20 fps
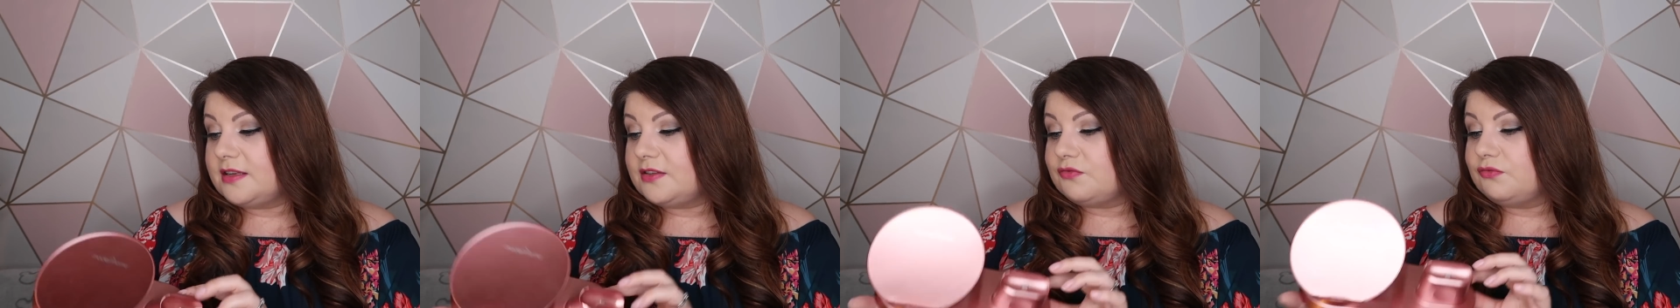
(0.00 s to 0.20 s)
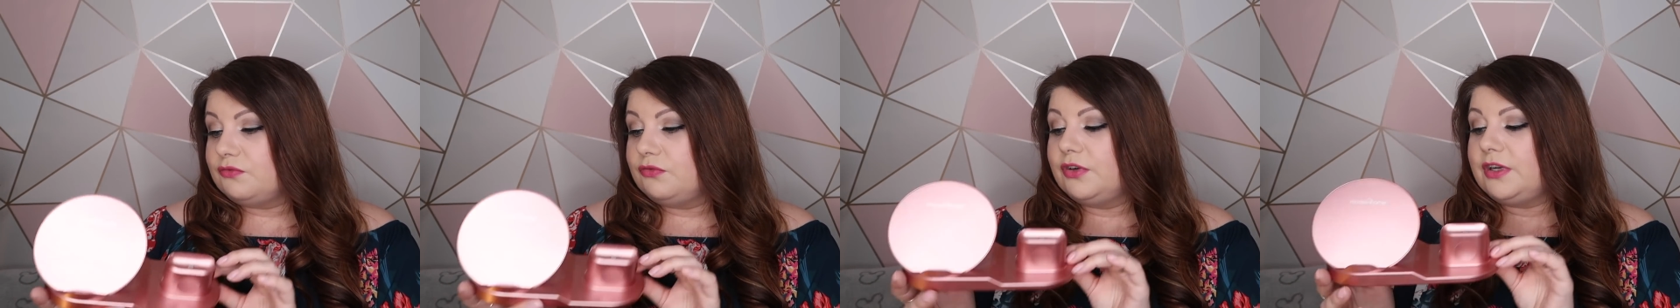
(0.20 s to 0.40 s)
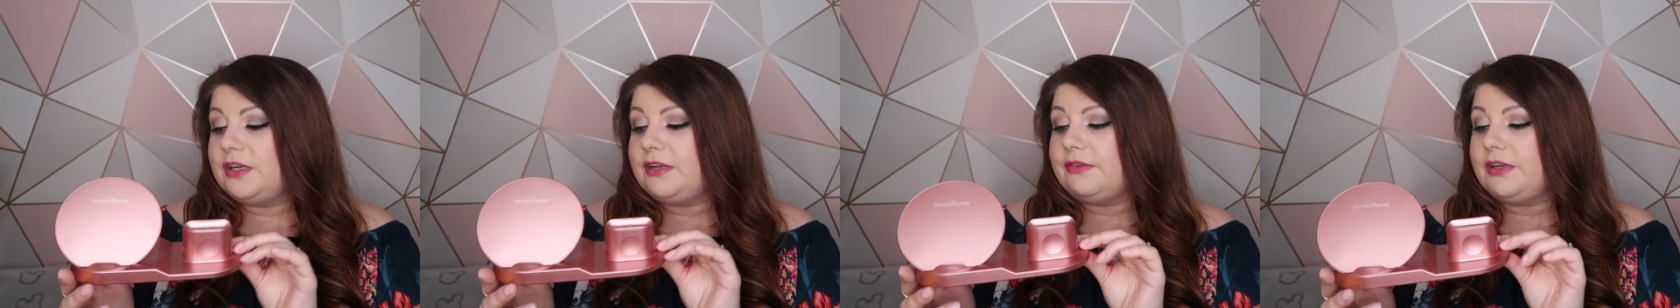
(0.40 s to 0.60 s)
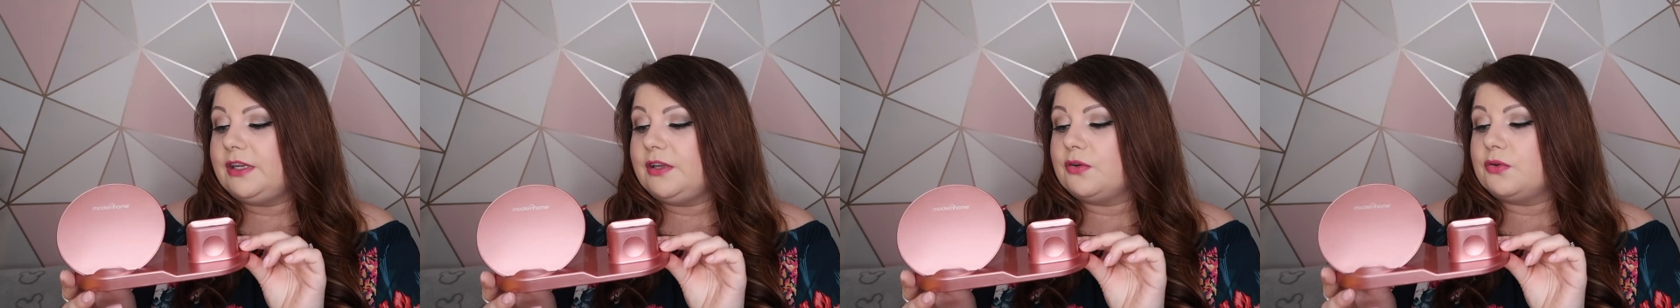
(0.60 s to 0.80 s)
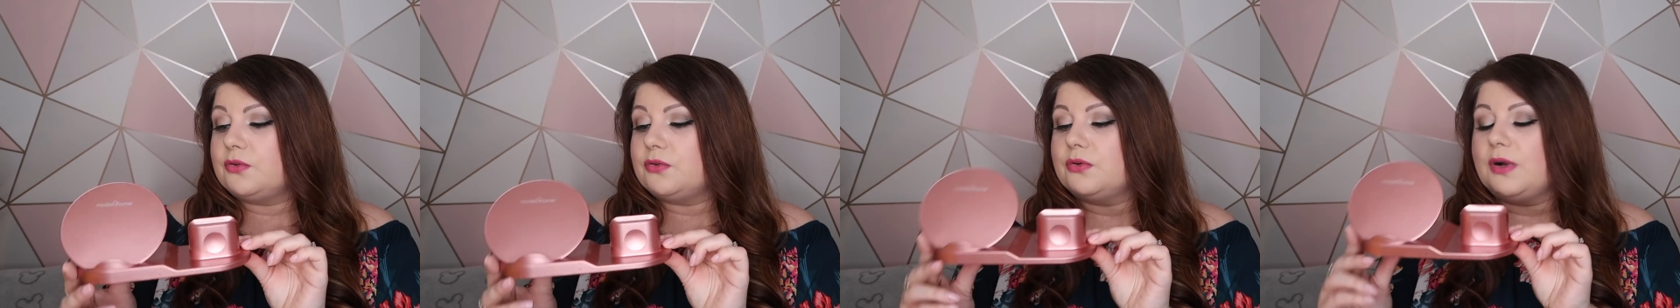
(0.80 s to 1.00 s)
It's really, really
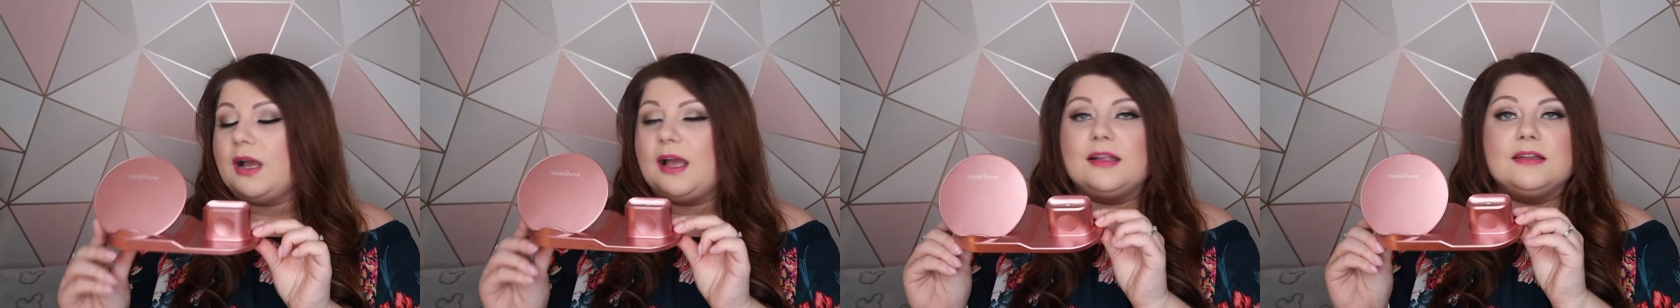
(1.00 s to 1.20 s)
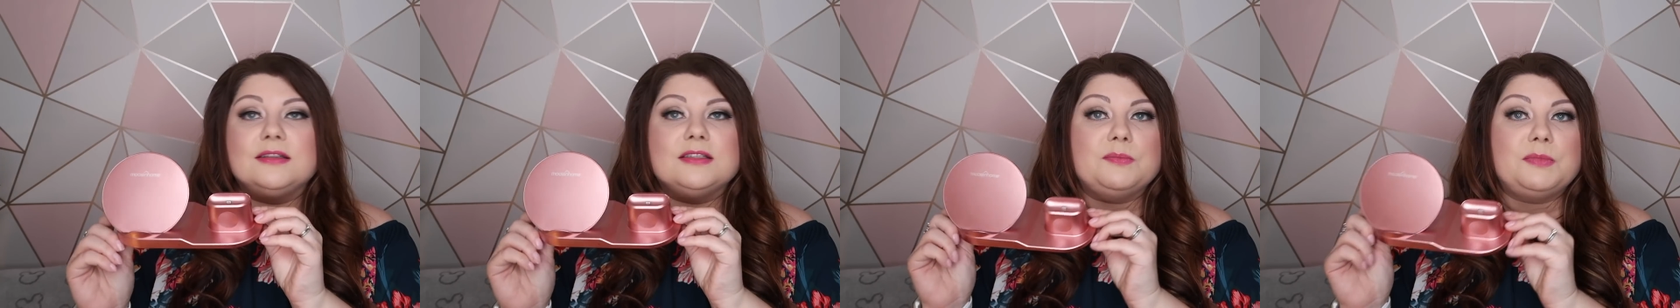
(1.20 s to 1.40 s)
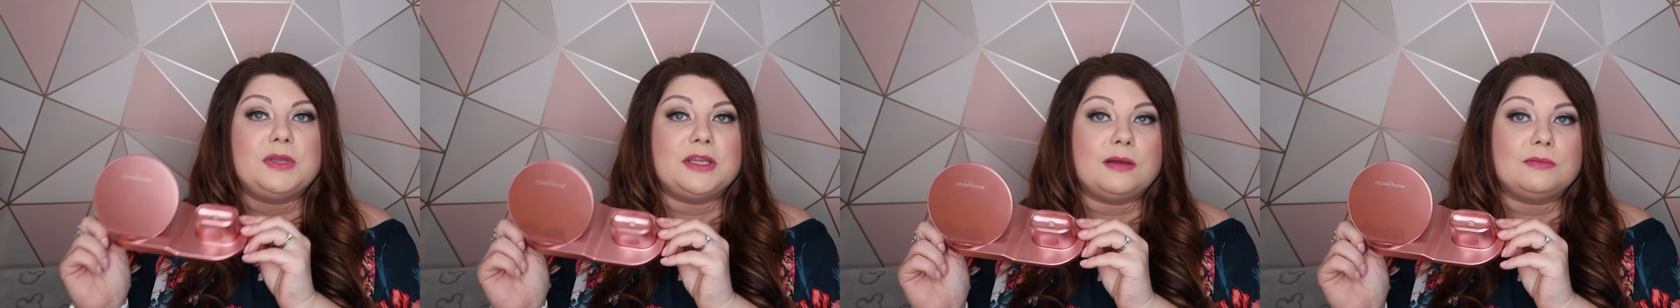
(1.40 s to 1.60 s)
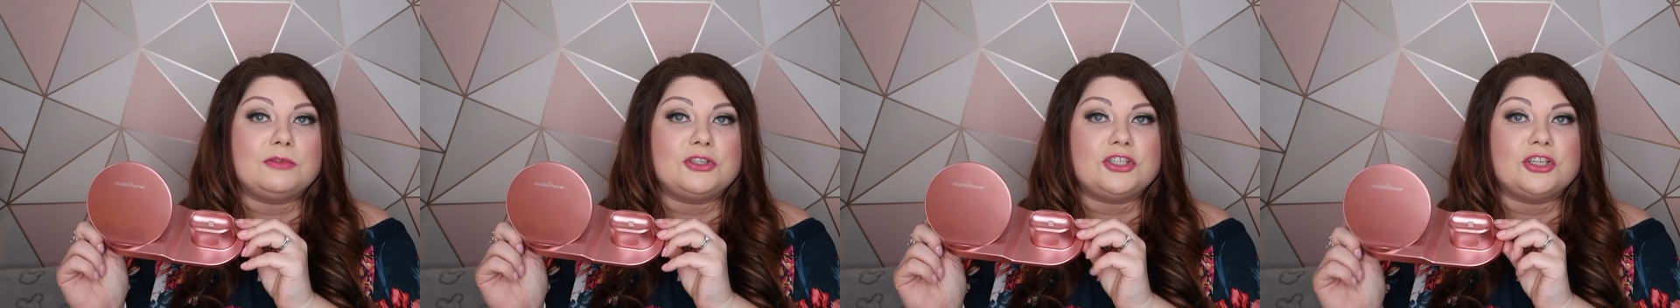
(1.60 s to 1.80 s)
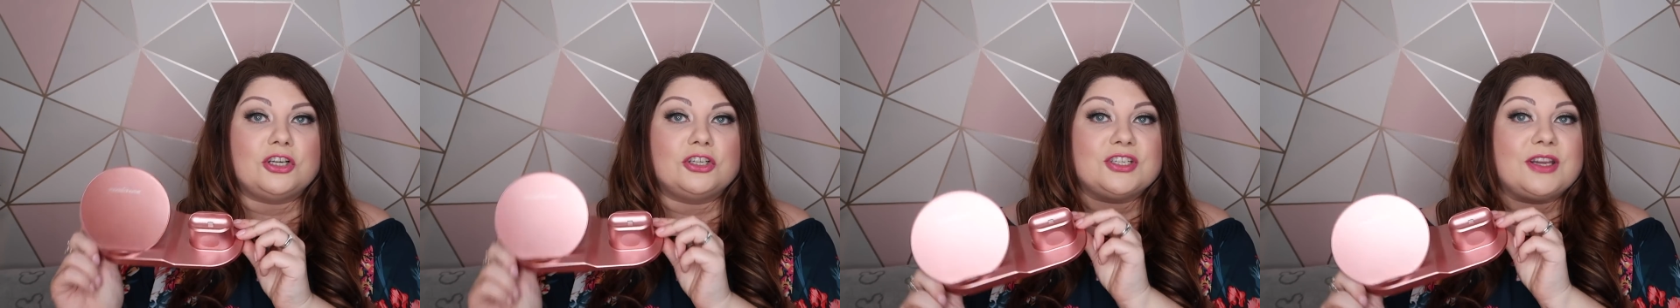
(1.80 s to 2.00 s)
cool, and being able
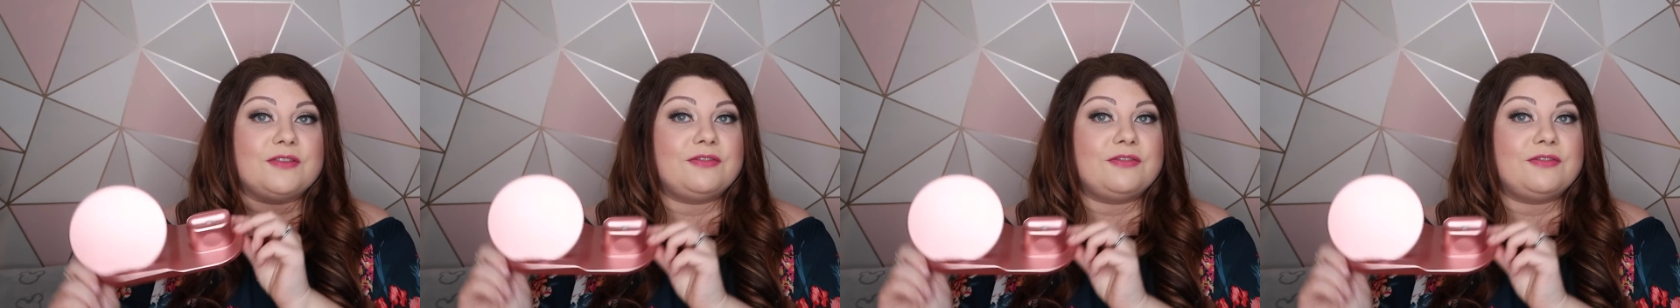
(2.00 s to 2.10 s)
to charge